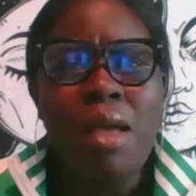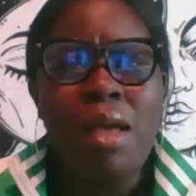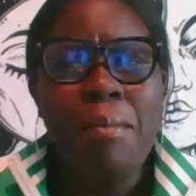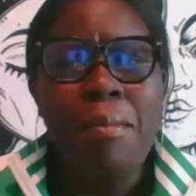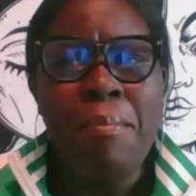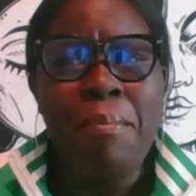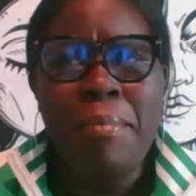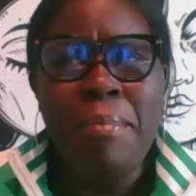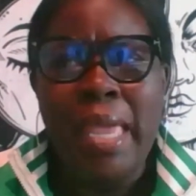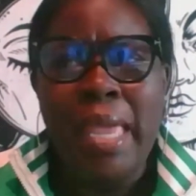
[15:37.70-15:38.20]

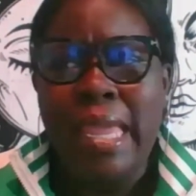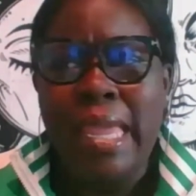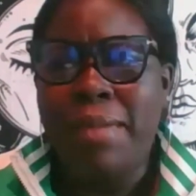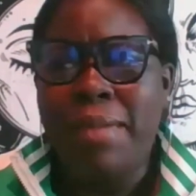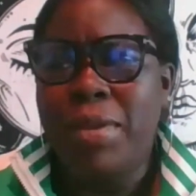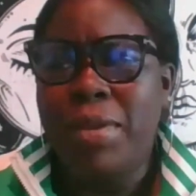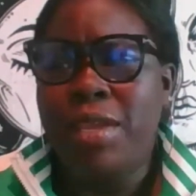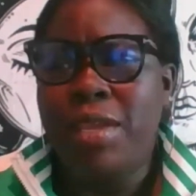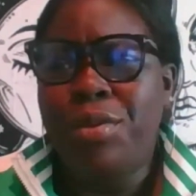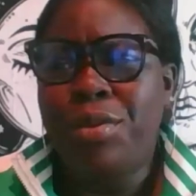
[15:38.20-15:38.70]

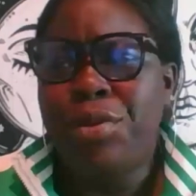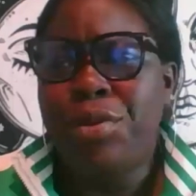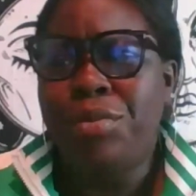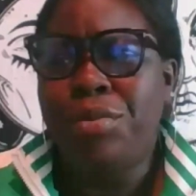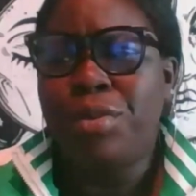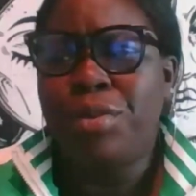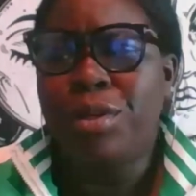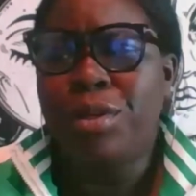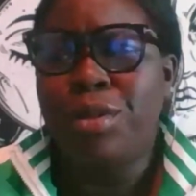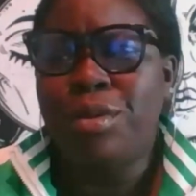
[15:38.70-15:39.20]
Maybe you
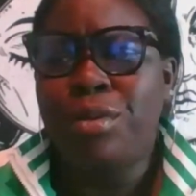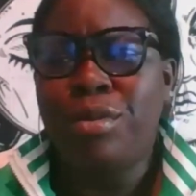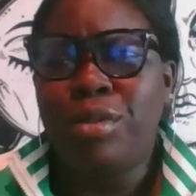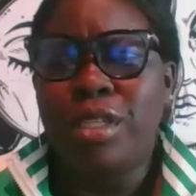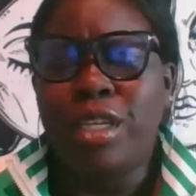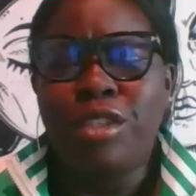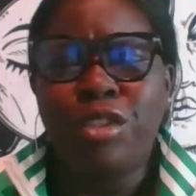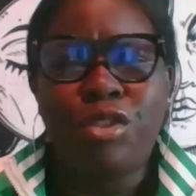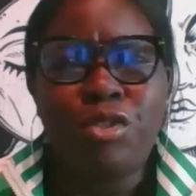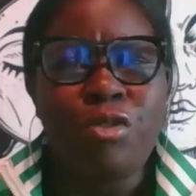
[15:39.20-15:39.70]
lose
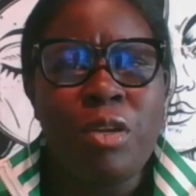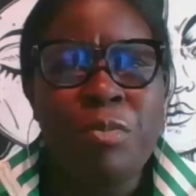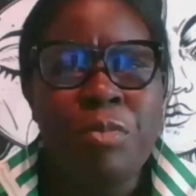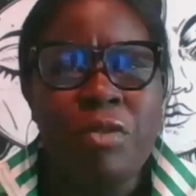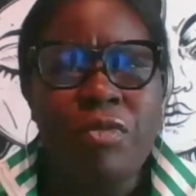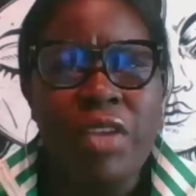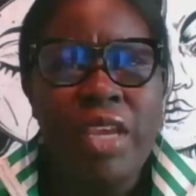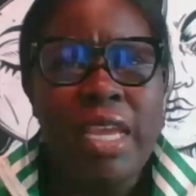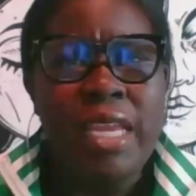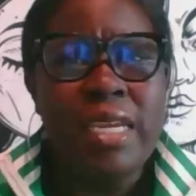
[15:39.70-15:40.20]
a stream
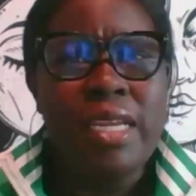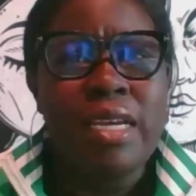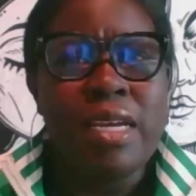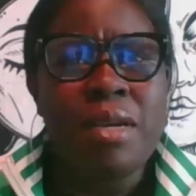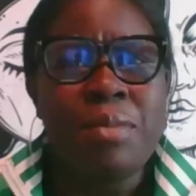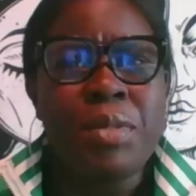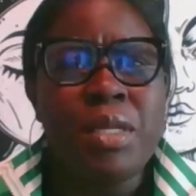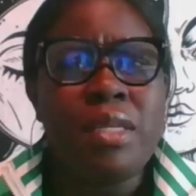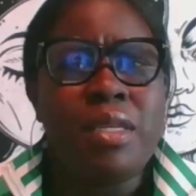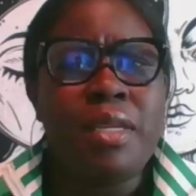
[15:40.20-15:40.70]
of
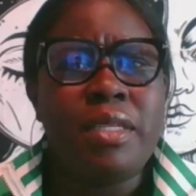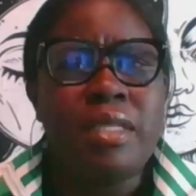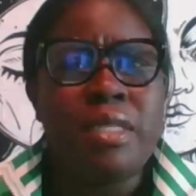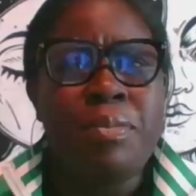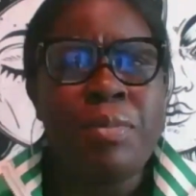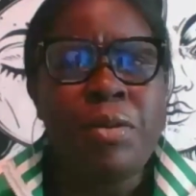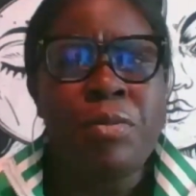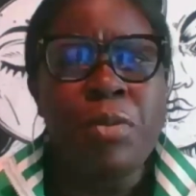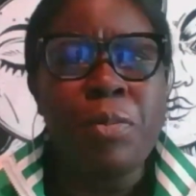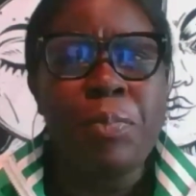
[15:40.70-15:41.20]
income that needs to
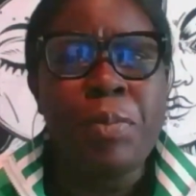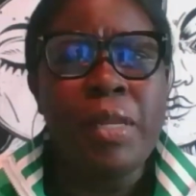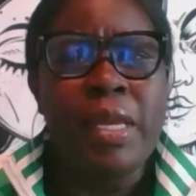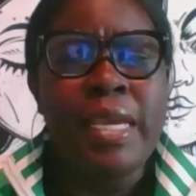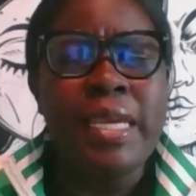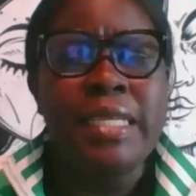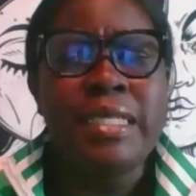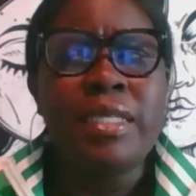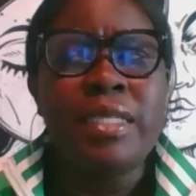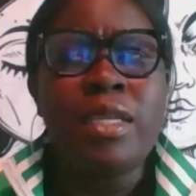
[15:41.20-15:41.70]
be
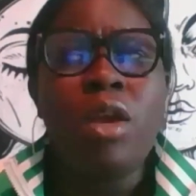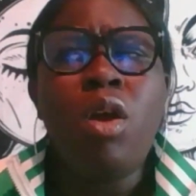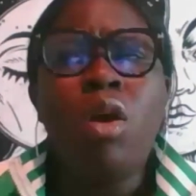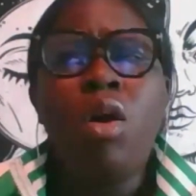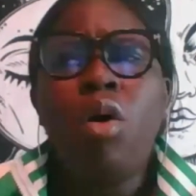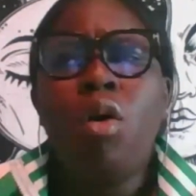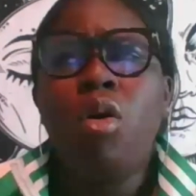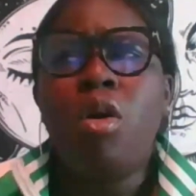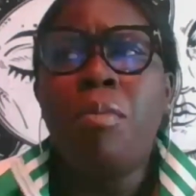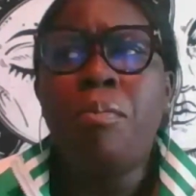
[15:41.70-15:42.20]
replaced,
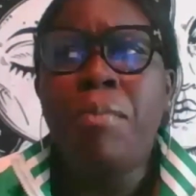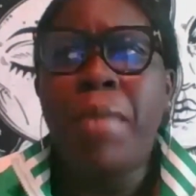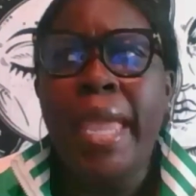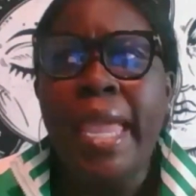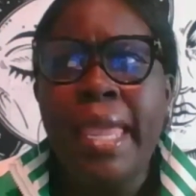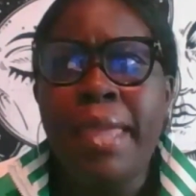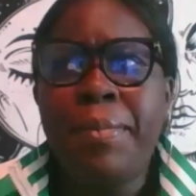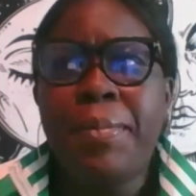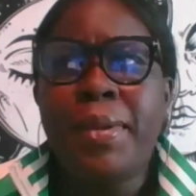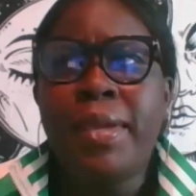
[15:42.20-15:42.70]
or
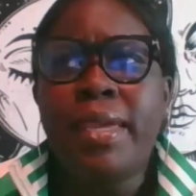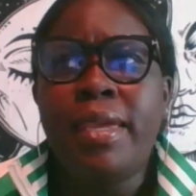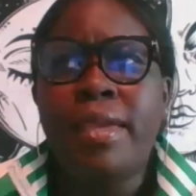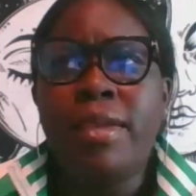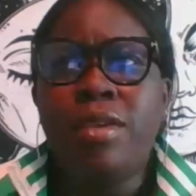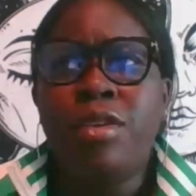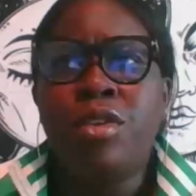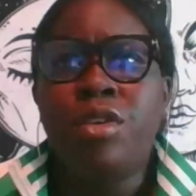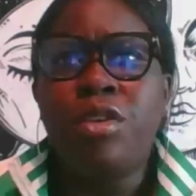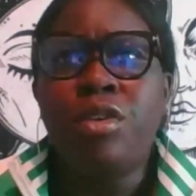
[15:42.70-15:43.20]
maybe
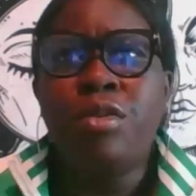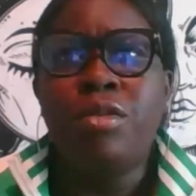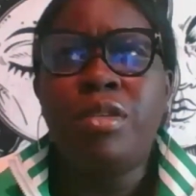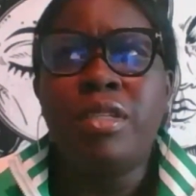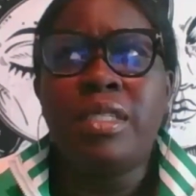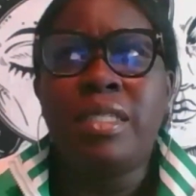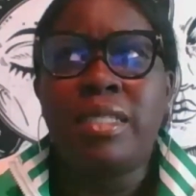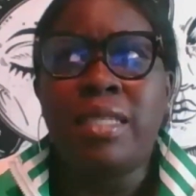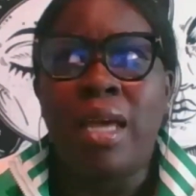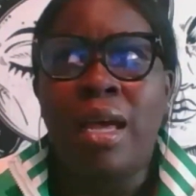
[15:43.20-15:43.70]
you
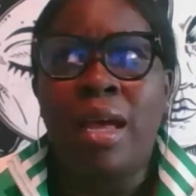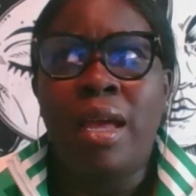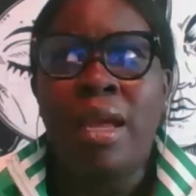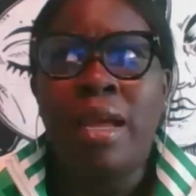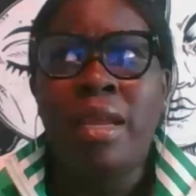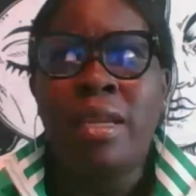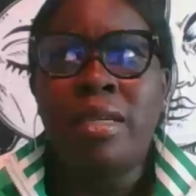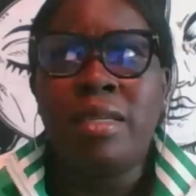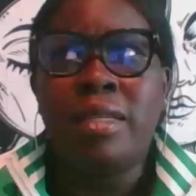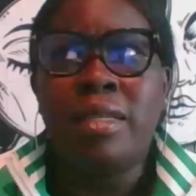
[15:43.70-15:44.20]

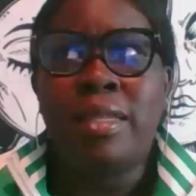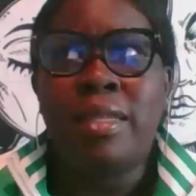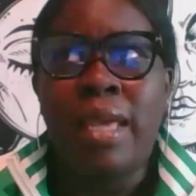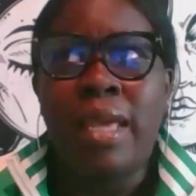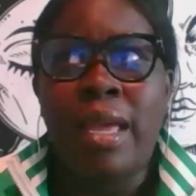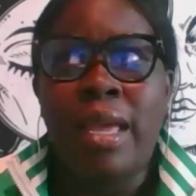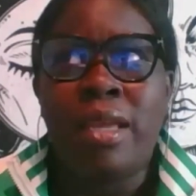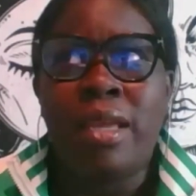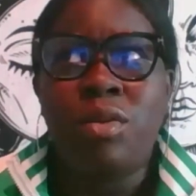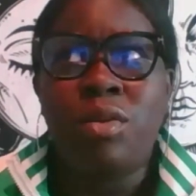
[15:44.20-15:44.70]
decide
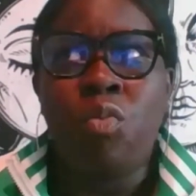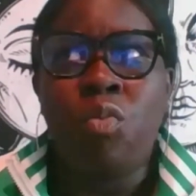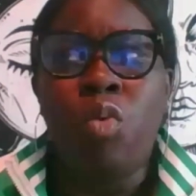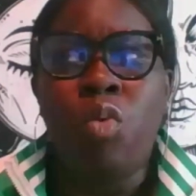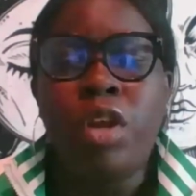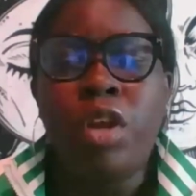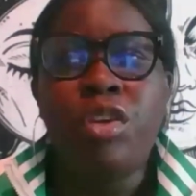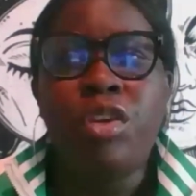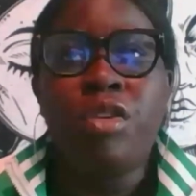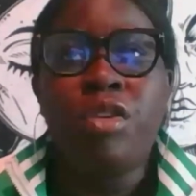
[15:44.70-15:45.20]
that
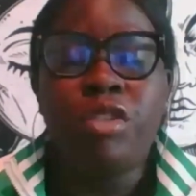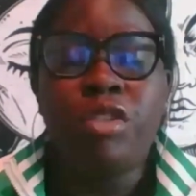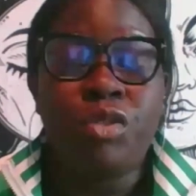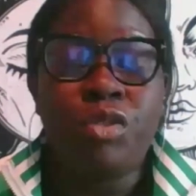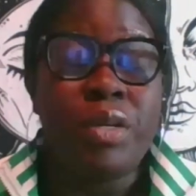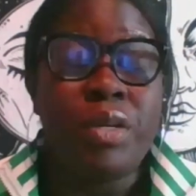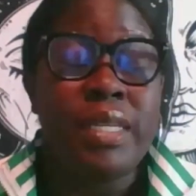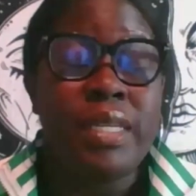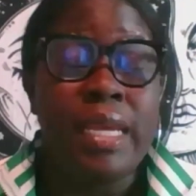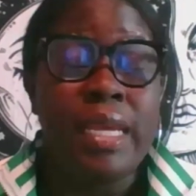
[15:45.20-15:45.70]
what you're
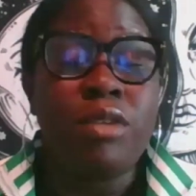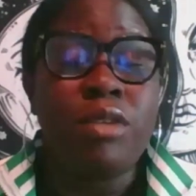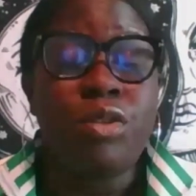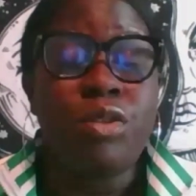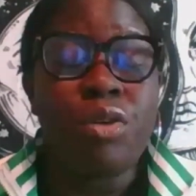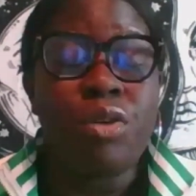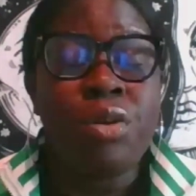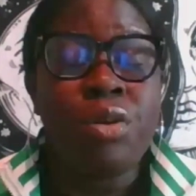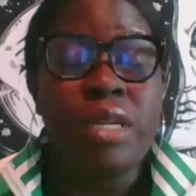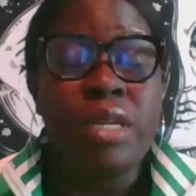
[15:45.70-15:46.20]
doing now
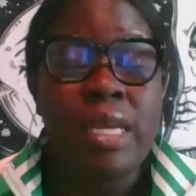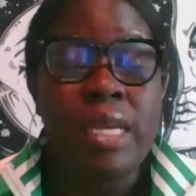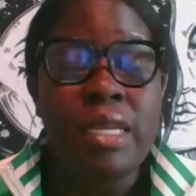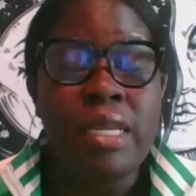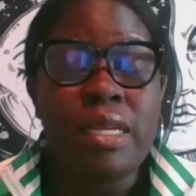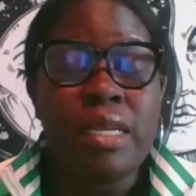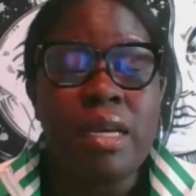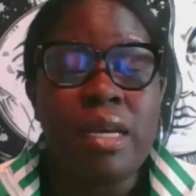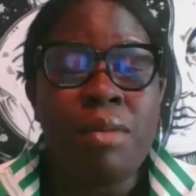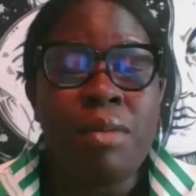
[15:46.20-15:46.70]
to earn
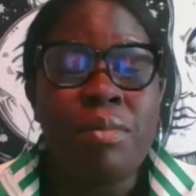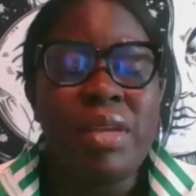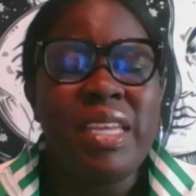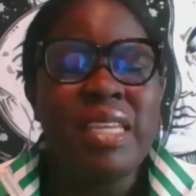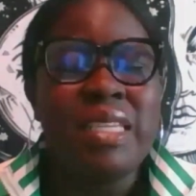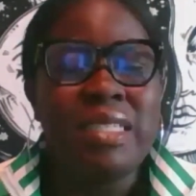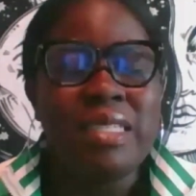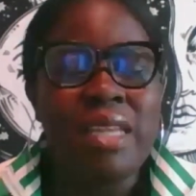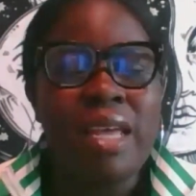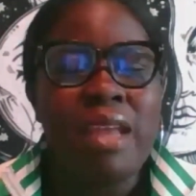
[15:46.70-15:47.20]
income
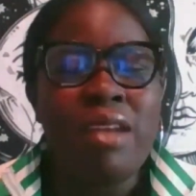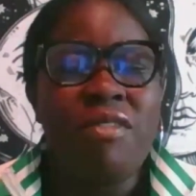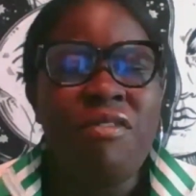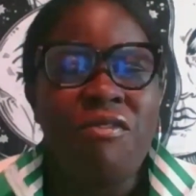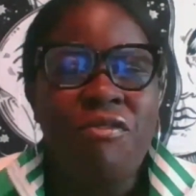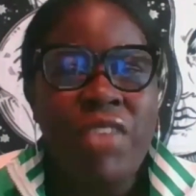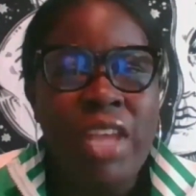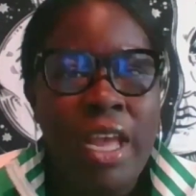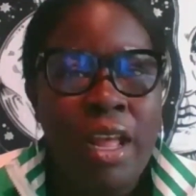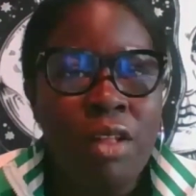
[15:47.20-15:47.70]
is not of
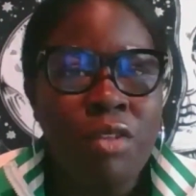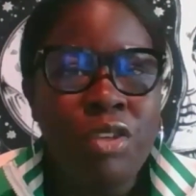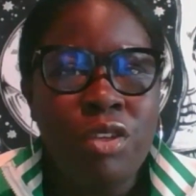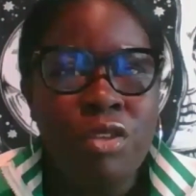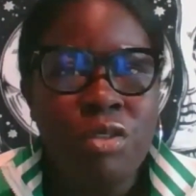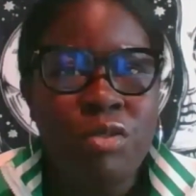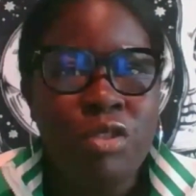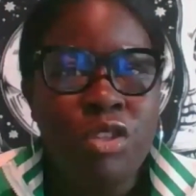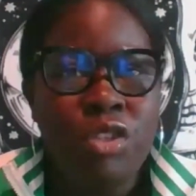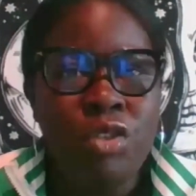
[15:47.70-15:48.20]

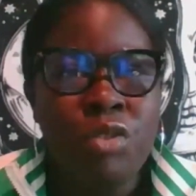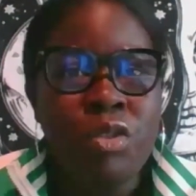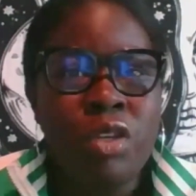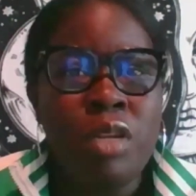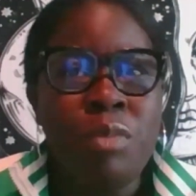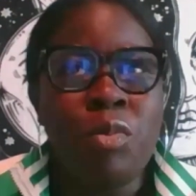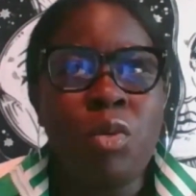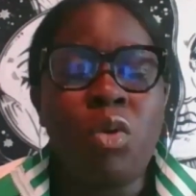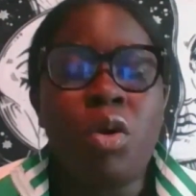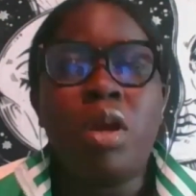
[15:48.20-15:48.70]
value to you
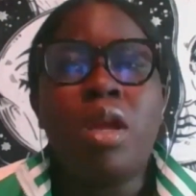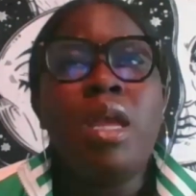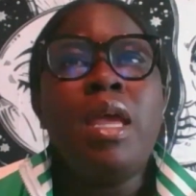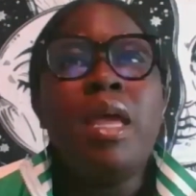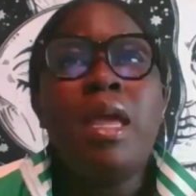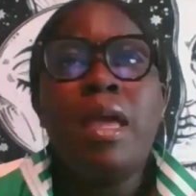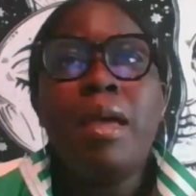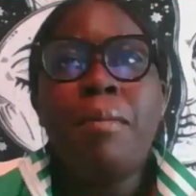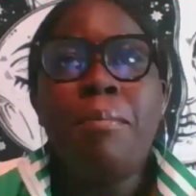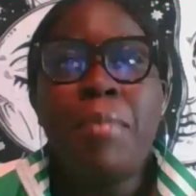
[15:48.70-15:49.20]
anymore.
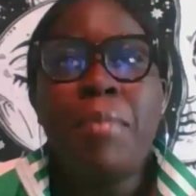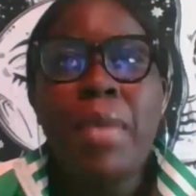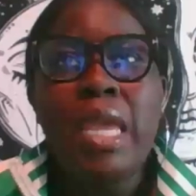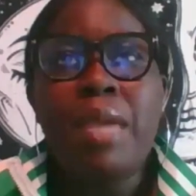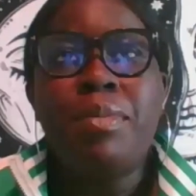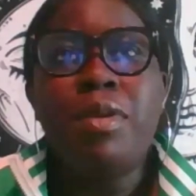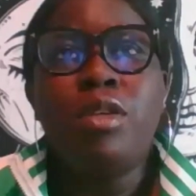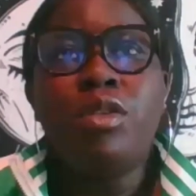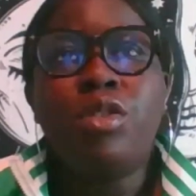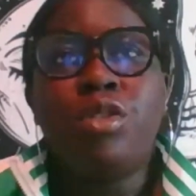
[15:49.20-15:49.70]

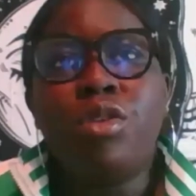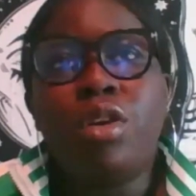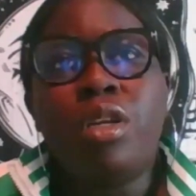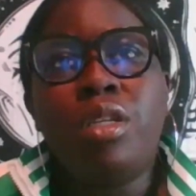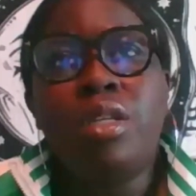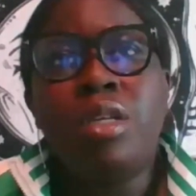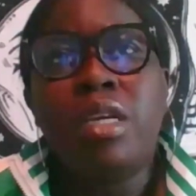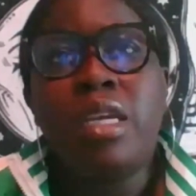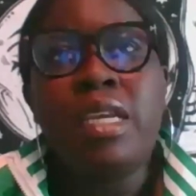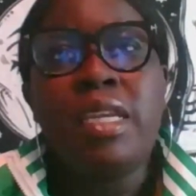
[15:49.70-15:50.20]
Maybe you start
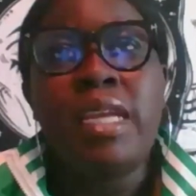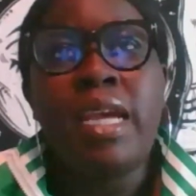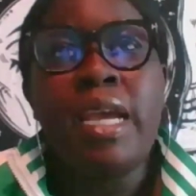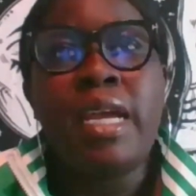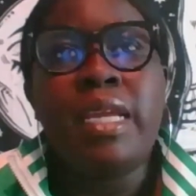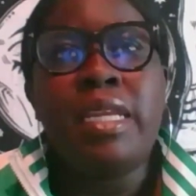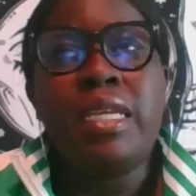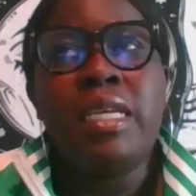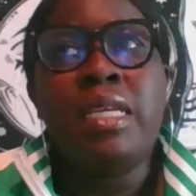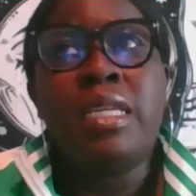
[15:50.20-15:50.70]
looking
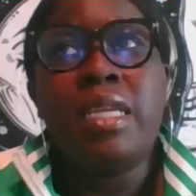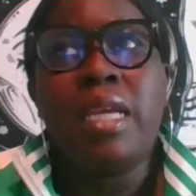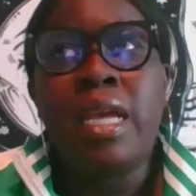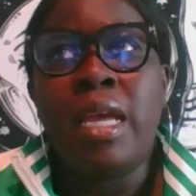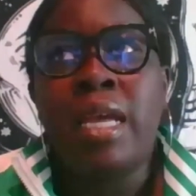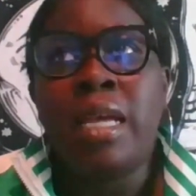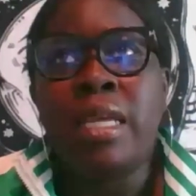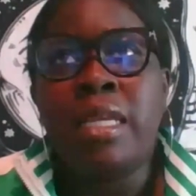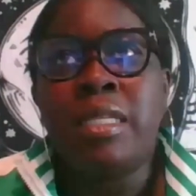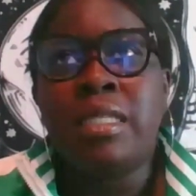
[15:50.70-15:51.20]
at it
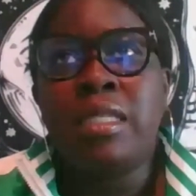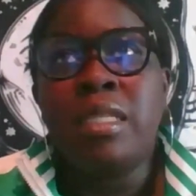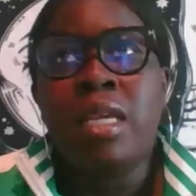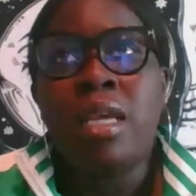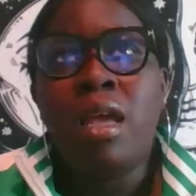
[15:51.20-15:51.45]
as